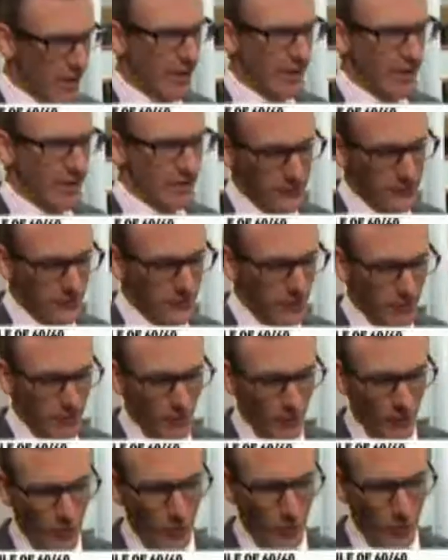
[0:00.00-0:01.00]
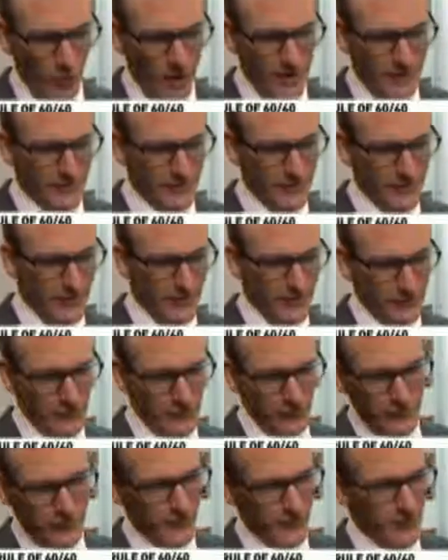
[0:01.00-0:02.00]
Right. So one is is
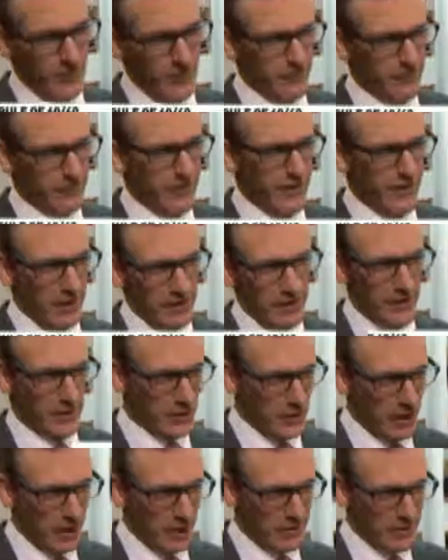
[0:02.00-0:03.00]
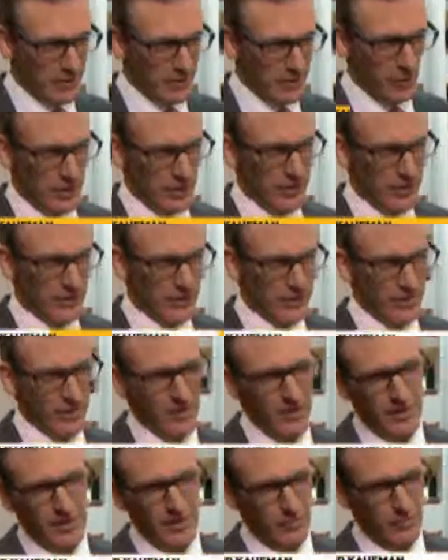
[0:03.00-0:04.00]
sort of to go from vanilla to chocolate, which is
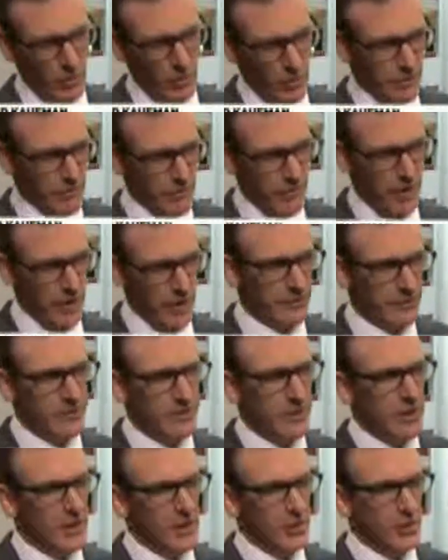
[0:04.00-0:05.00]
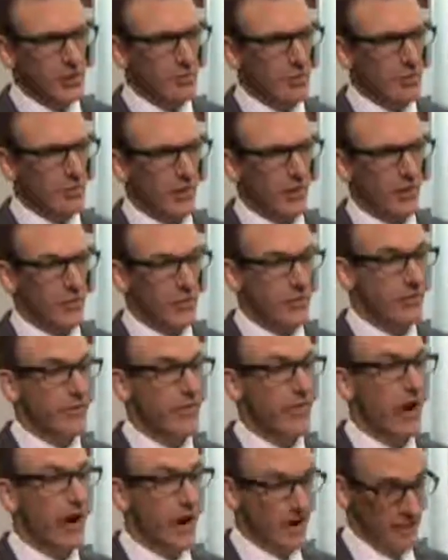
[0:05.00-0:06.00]
okay. Normal bonds, you move over into
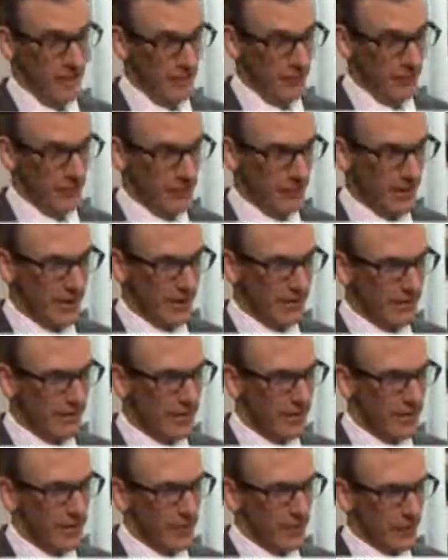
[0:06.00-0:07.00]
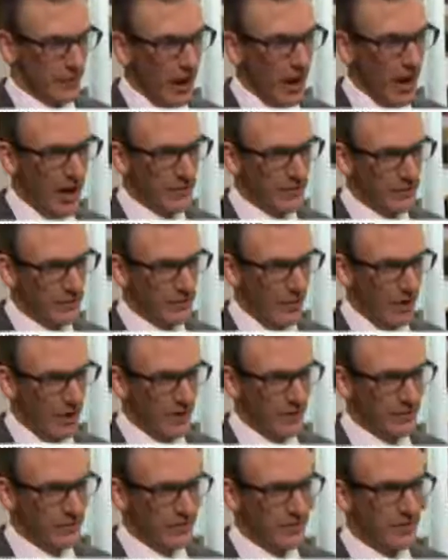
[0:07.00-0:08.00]
the high yield space. Yeah. So high yield
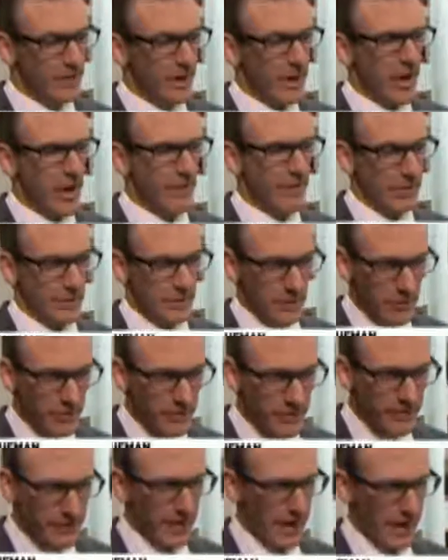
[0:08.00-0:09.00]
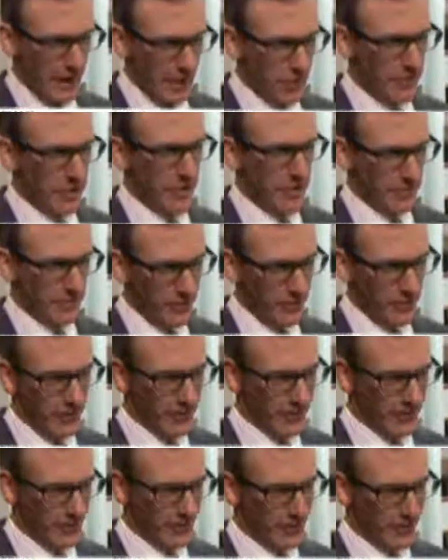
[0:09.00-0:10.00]
bonds have a little bit of an equity
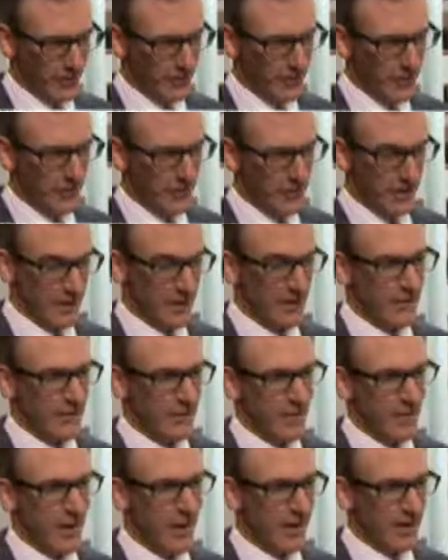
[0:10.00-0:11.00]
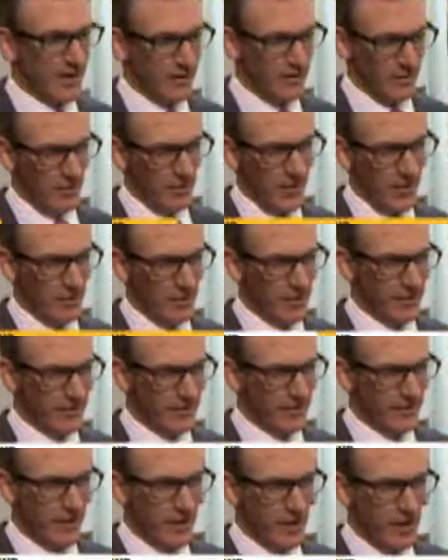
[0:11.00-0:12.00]
component to them because they're high high yield, that
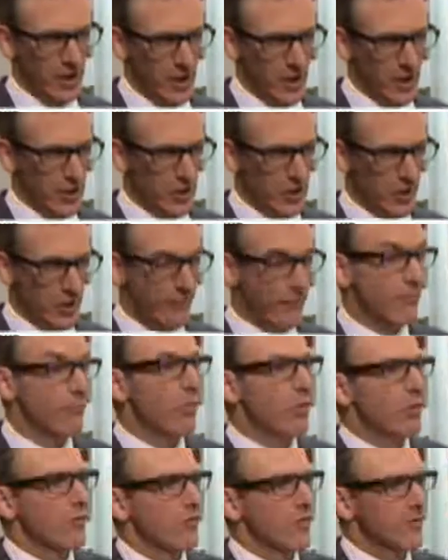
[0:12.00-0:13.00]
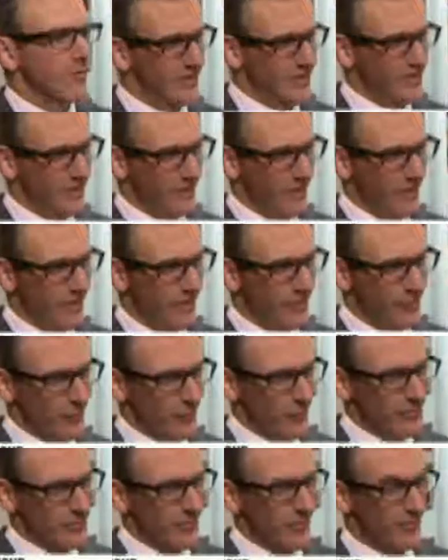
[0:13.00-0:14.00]
means that you have more risk involved,
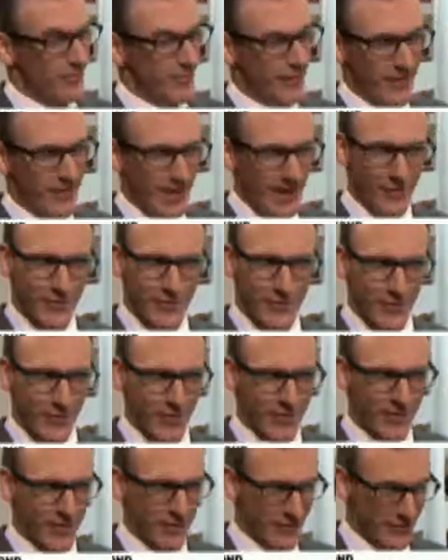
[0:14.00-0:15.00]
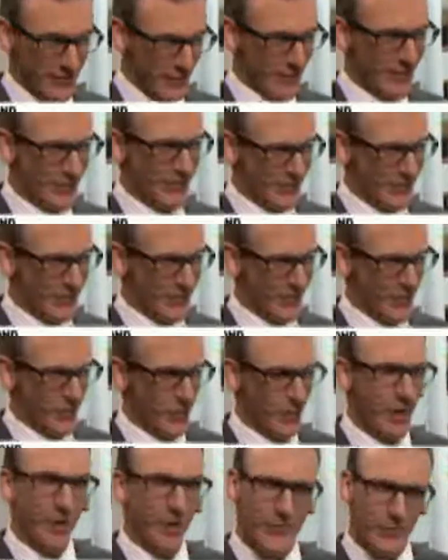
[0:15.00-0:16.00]
which means that if the equity markets do continue to
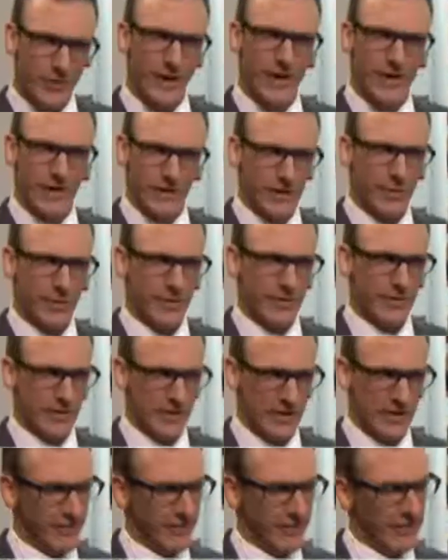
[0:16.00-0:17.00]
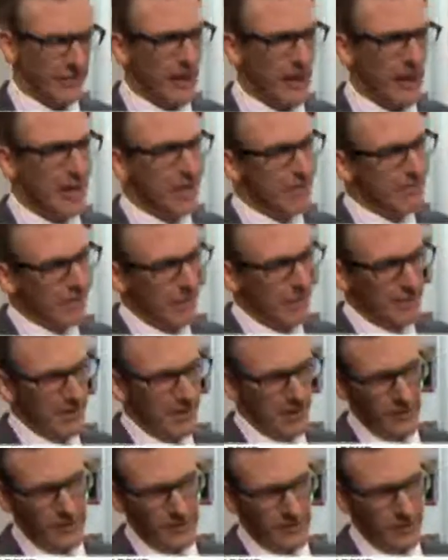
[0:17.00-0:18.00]
go up, you get a little bit of a lift. But
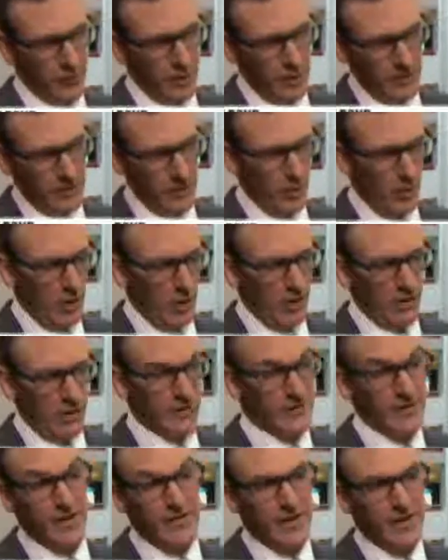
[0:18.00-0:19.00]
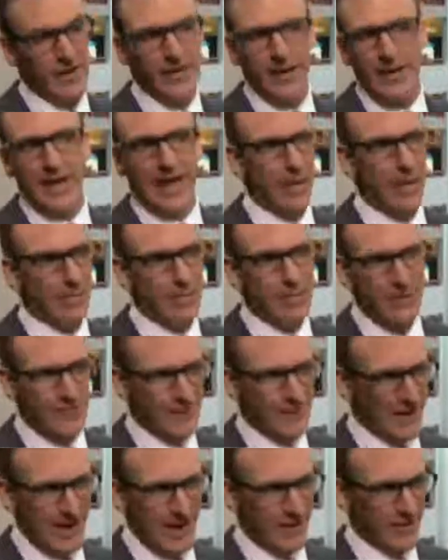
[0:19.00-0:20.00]
because of where you are, as they say, in the capital
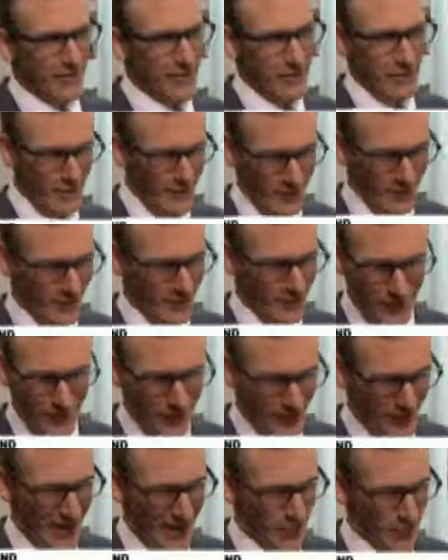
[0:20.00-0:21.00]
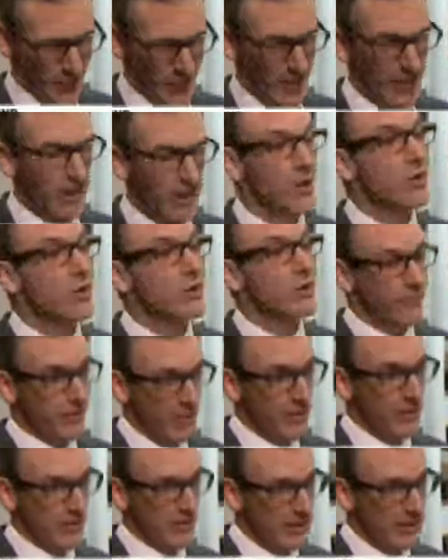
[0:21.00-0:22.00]
stack, that you're not, you don't own equity, you're
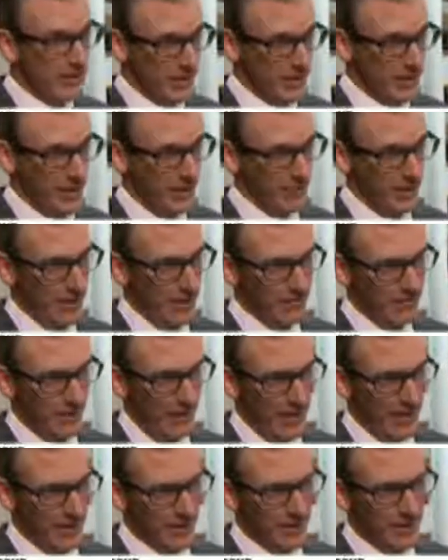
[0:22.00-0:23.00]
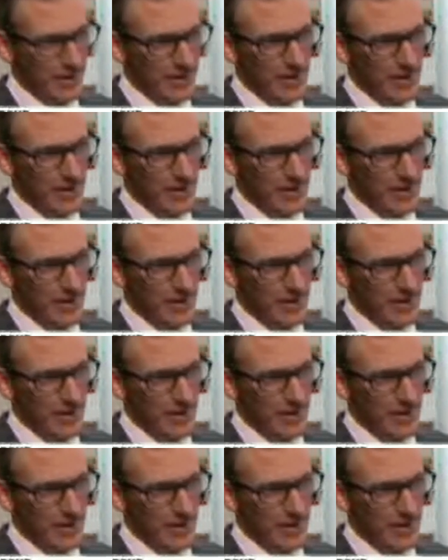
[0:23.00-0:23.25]
very likely to get paid back.